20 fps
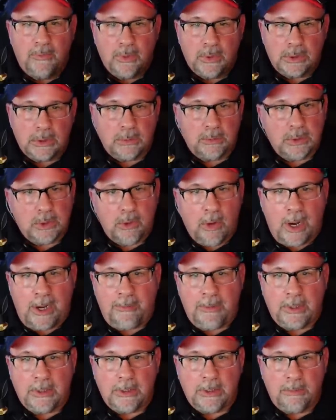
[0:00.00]
for
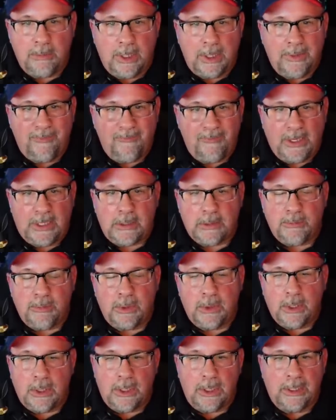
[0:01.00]
subscribing to my
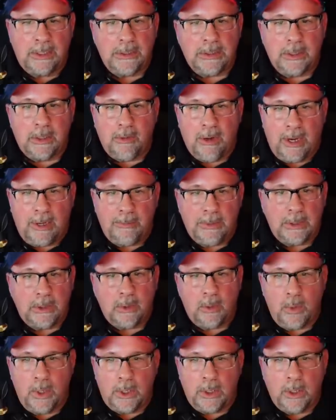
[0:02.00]
Facebook, Instagram, and
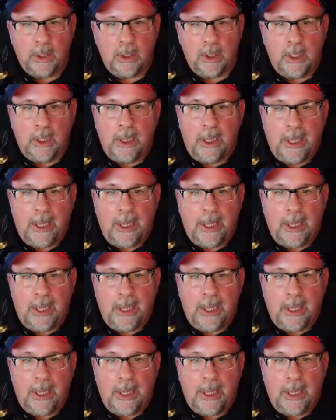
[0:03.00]
Twitter,